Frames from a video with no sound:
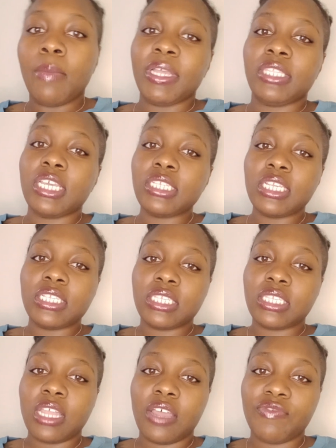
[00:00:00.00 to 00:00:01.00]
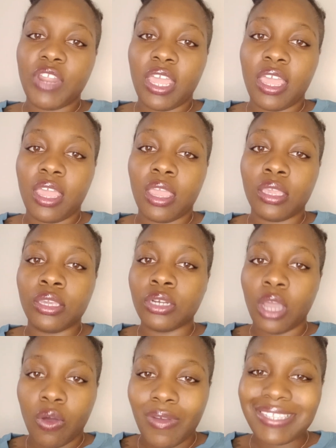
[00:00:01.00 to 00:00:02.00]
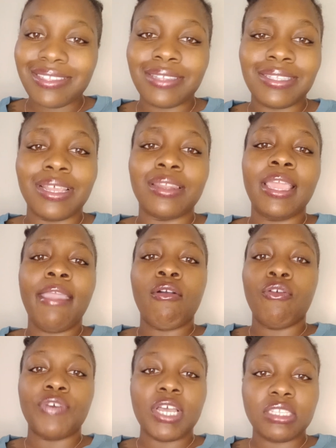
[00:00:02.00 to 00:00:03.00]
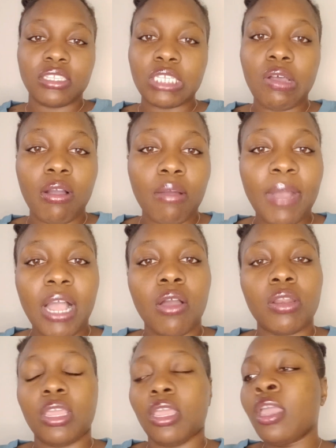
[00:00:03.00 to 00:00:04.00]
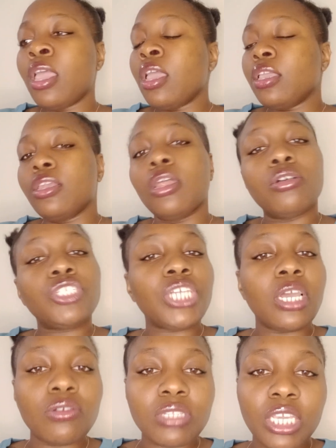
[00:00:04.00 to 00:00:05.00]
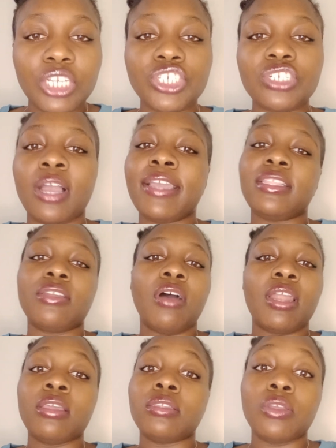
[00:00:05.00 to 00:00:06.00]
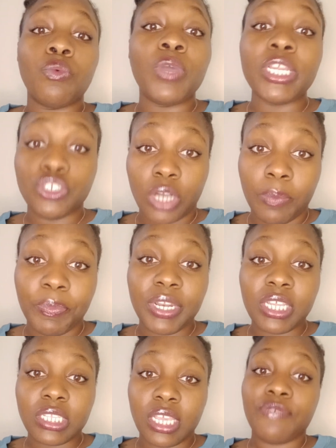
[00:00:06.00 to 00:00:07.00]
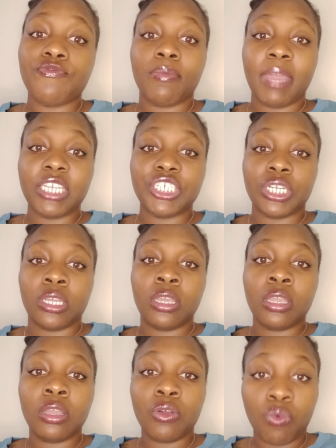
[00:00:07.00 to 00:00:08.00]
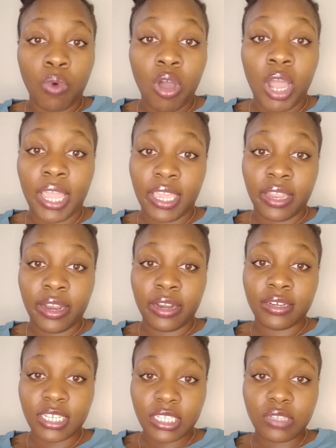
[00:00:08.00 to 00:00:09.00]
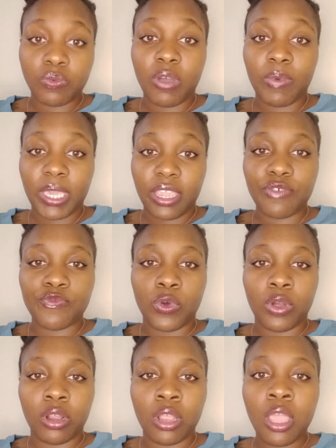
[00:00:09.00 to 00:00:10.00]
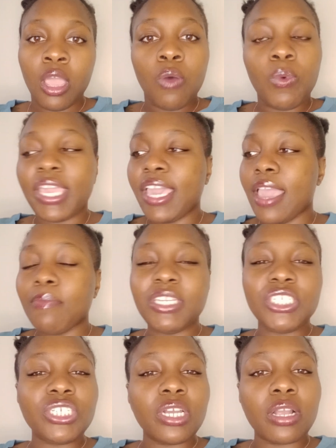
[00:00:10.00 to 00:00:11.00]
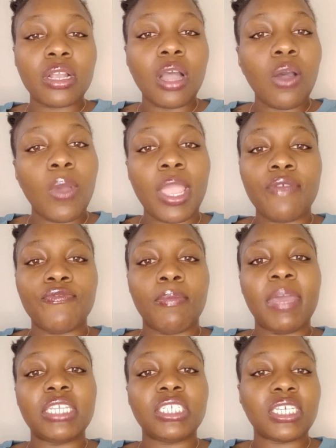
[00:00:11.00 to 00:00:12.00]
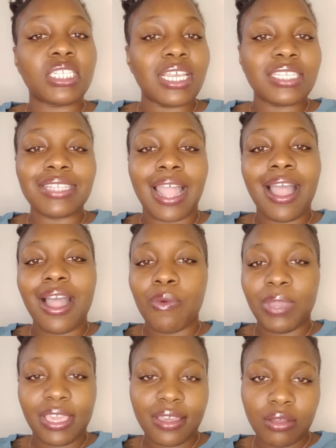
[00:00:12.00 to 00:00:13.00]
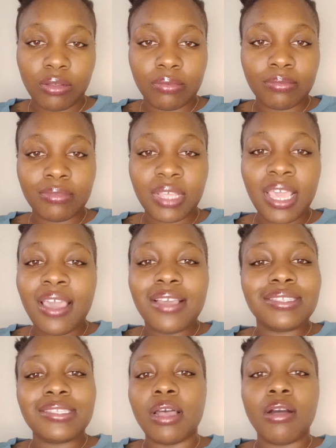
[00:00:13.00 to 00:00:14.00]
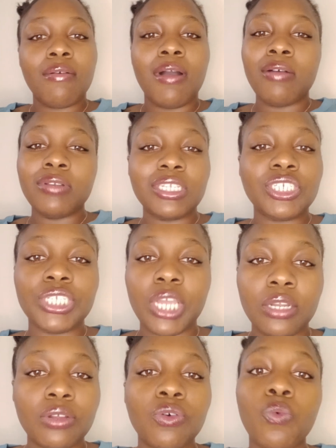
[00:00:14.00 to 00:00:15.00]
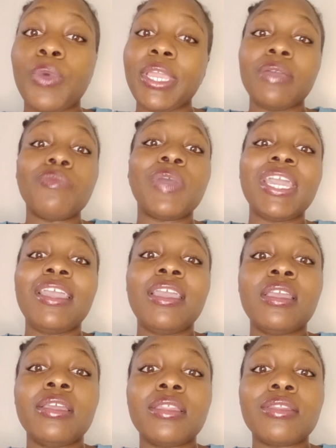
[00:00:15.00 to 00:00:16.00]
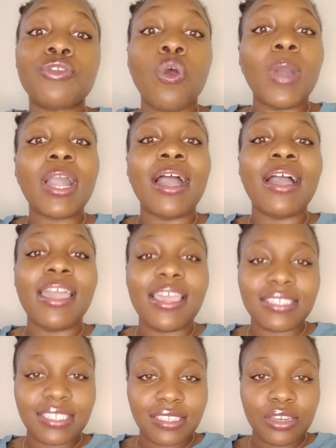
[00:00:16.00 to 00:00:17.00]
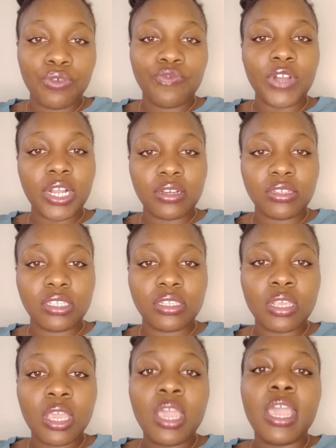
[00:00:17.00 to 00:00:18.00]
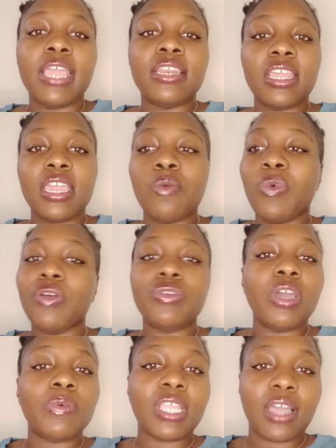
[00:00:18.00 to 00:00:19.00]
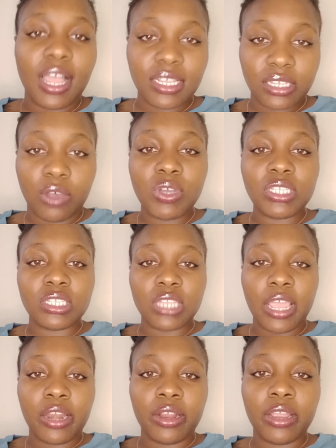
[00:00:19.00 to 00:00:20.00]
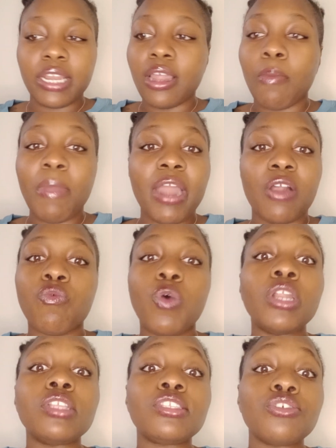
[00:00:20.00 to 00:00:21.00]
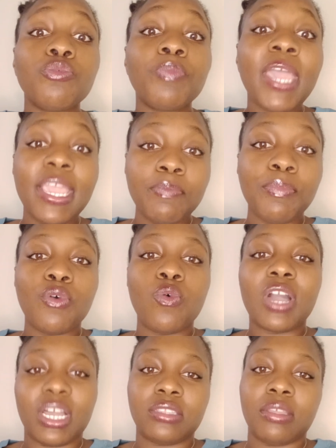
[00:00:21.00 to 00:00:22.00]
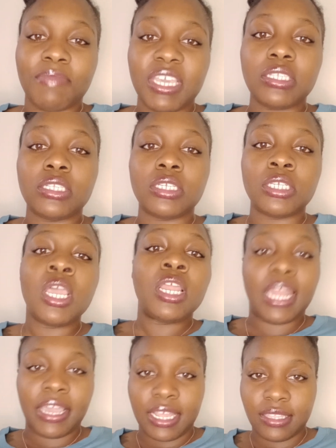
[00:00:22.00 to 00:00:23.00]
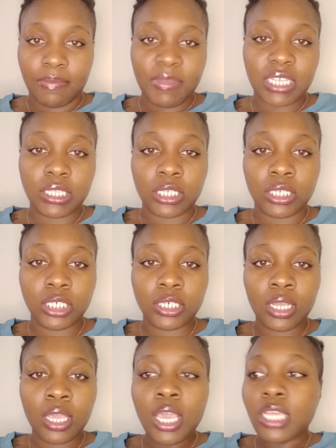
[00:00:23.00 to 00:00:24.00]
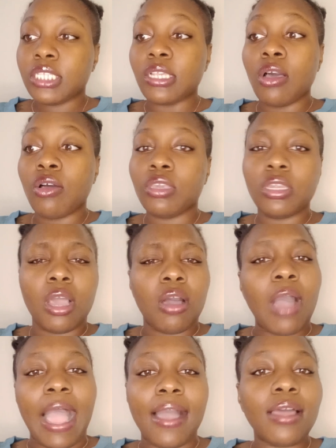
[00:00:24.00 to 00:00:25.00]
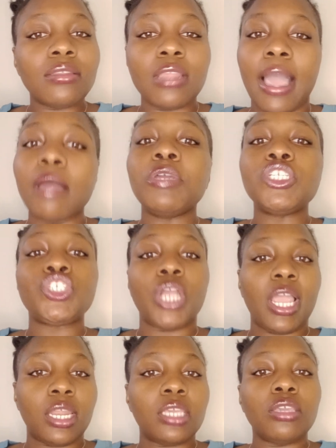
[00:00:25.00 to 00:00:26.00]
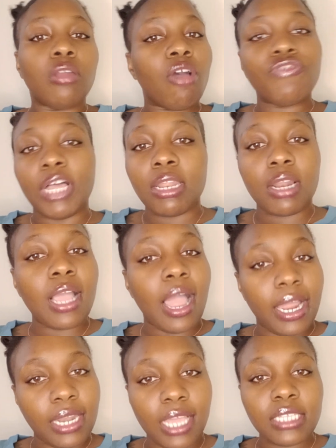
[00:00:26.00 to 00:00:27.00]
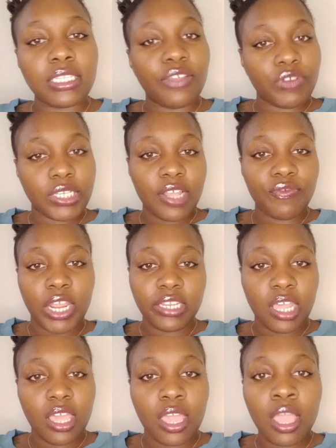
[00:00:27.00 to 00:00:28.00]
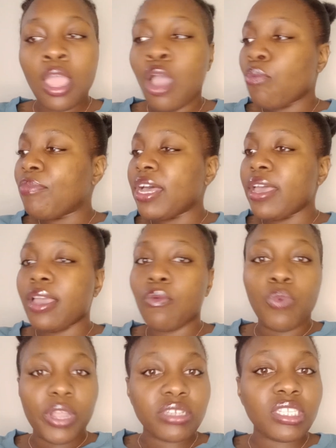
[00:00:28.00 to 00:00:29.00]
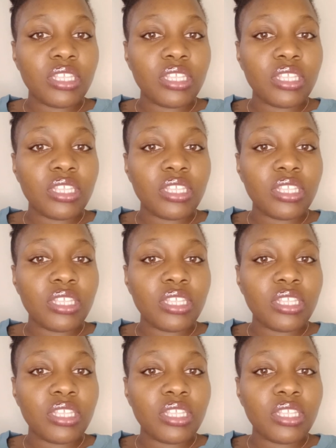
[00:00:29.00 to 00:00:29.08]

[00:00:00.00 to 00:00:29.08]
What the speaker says: But this is the stuff that, you know, it's illegal for us to talk about, and, you know, channels get striked and all that. We dropping this information raw here. This is what we're here for. We can't be sugarcoating information, because that's not how we help. So on this channel, we do what God asks us to do first, and then we'll deal with the consequences later. It don't matter if 1 or 2 people got the message, they got the message. So, you know, I be trying to, you know, follow the guidelines, different stuff like that. But we're